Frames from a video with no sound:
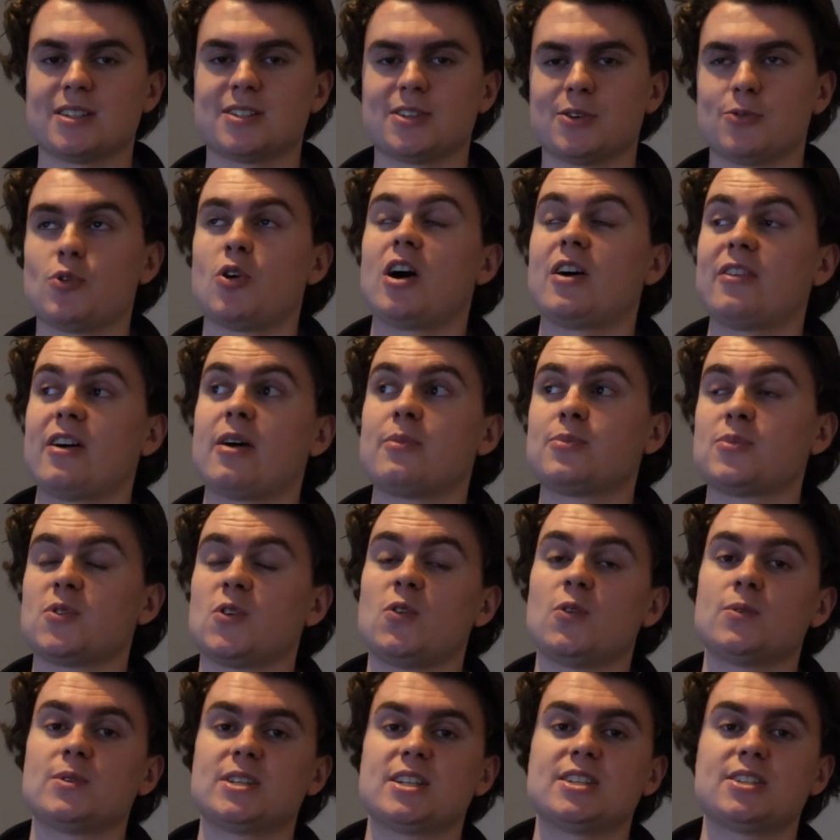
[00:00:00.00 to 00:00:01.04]
So Wi-Fi
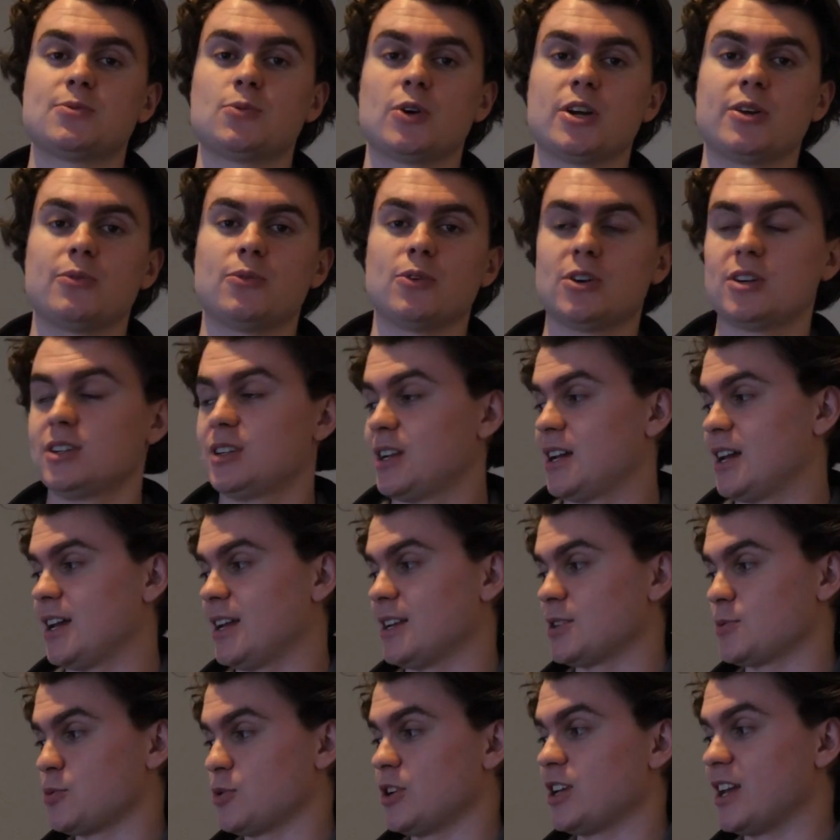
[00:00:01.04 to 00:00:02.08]
performance is what you want and
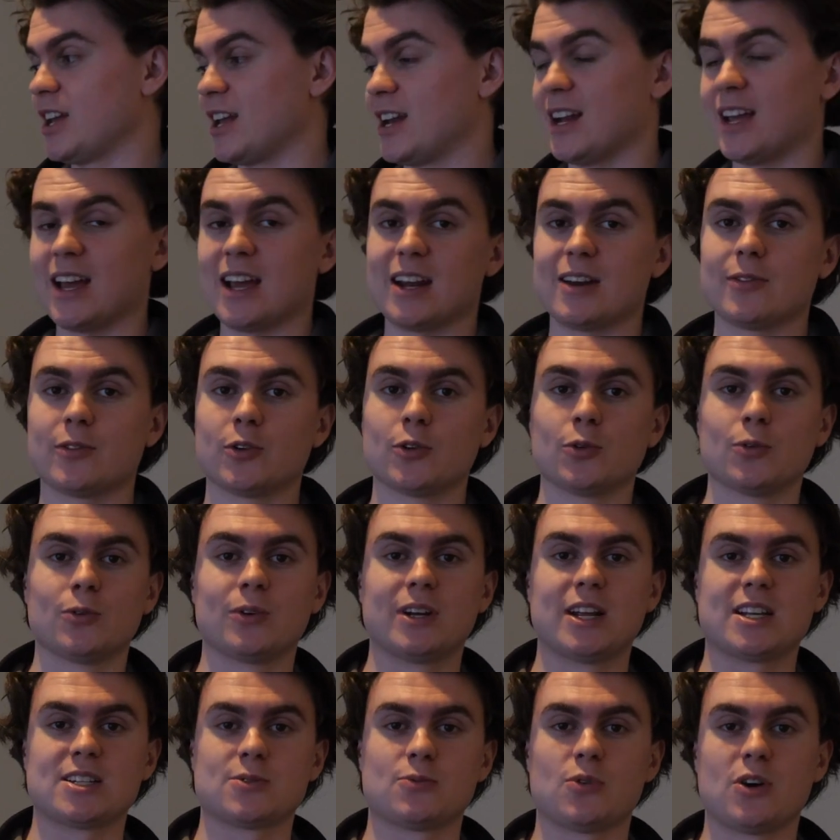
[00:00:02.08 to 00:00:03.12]
it's what you're getting out of Google
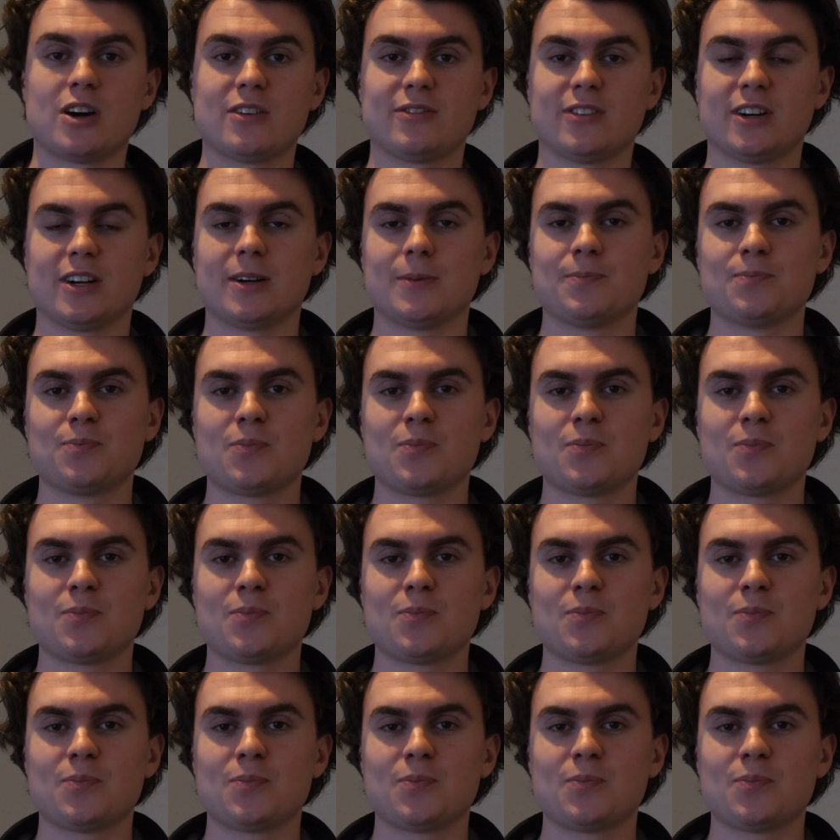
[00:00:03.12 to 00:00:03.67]
Nest Wi-Fi.